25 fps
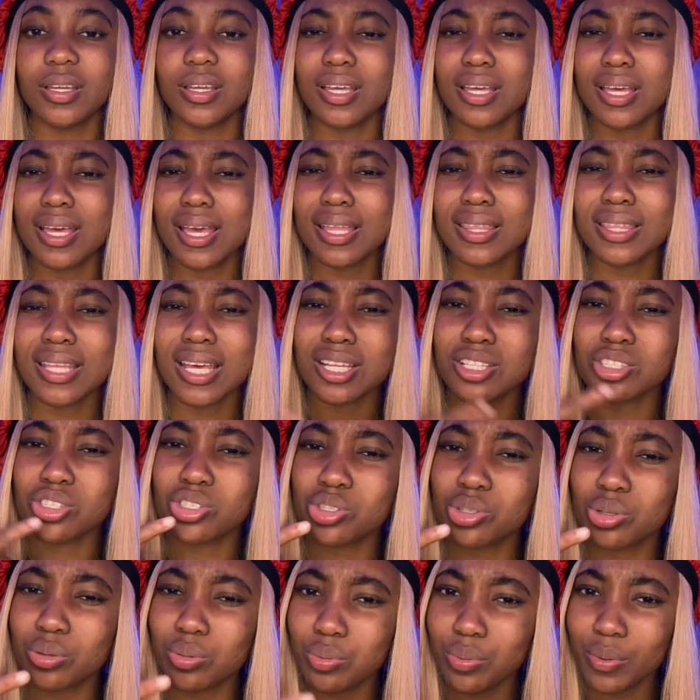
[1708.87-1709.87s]
And they
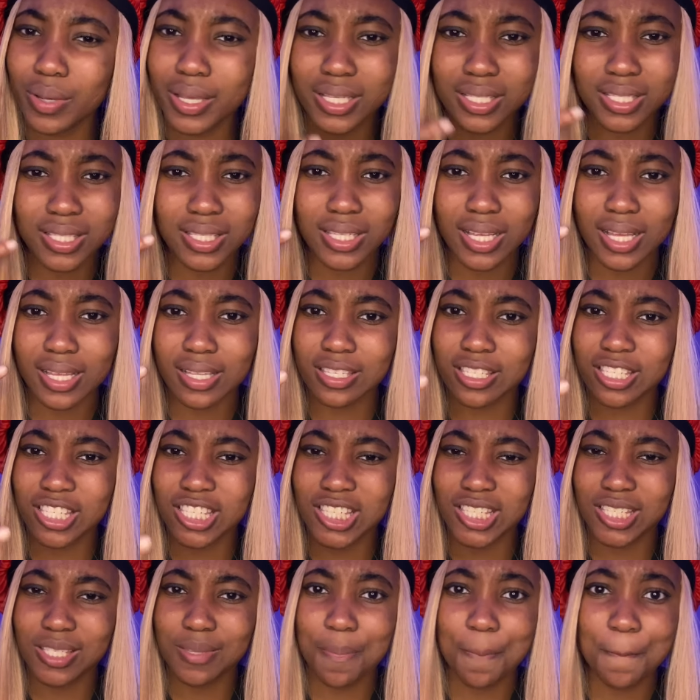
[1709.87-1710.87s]
twist and
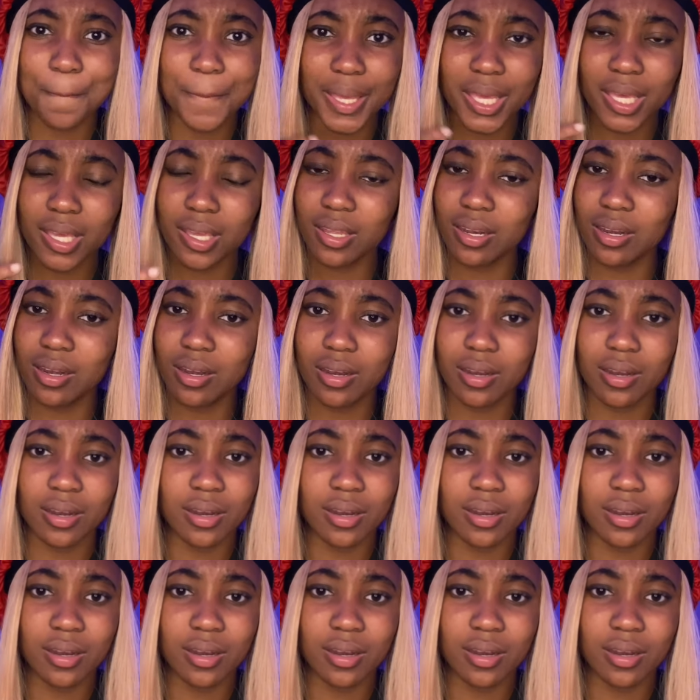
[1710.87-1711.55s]
spin